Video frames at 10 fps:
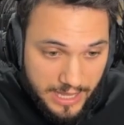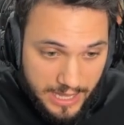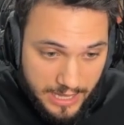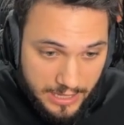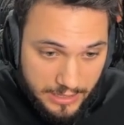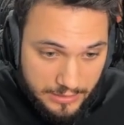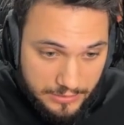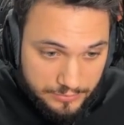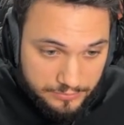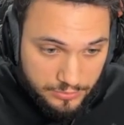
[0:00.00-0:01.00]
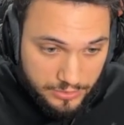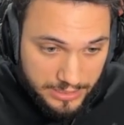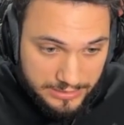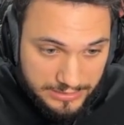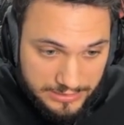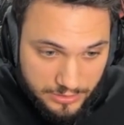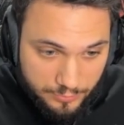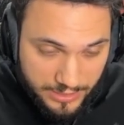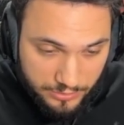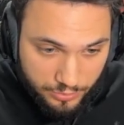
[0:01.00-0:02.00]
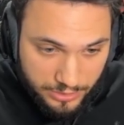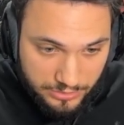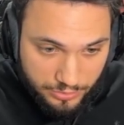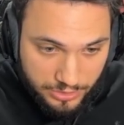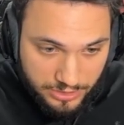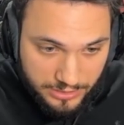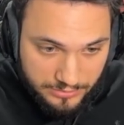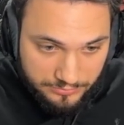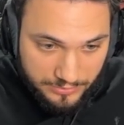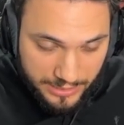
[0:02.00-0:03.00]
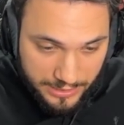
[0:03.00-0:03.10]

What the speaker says: Ah, you click this little button, which is to G, where